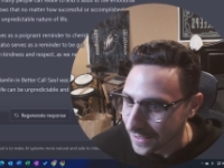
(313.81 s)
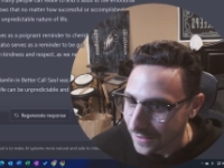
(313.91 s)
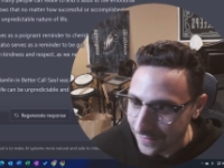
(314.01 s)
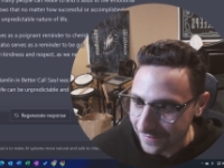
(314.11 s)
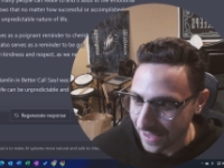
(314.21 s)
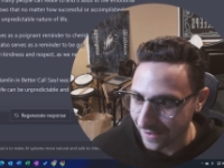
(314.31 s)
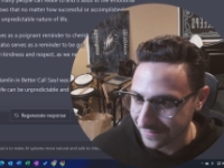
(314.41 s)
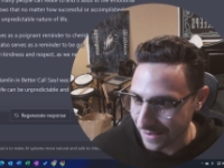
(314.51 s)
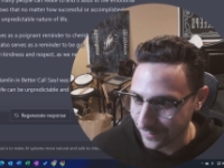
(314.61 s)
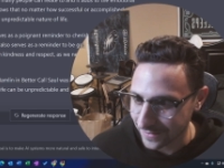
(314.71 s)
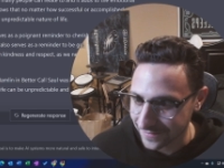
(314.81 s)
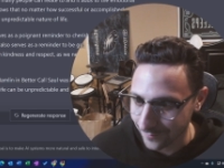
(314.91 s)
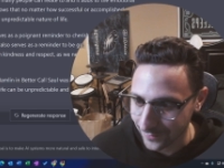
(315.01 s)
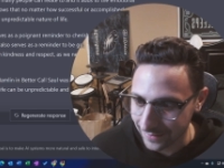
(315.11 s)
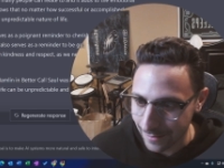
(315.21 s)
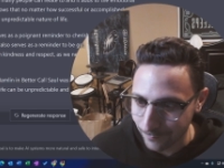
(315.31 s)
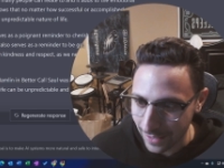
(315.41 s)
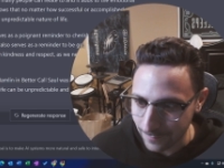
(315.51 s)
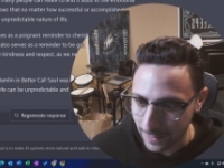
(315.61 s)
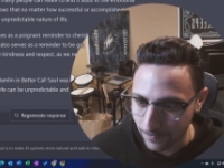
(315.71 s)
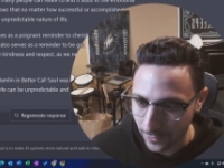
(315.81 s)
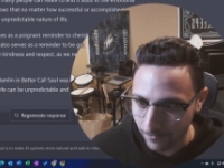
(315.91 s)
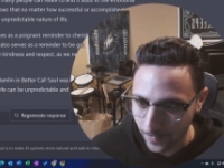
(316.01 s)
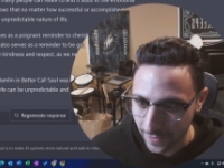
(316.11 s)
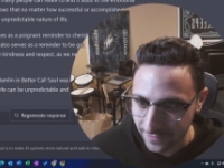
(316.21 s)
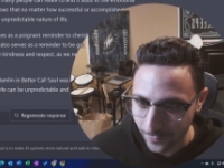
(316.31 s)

This concept is something that many people can relate to,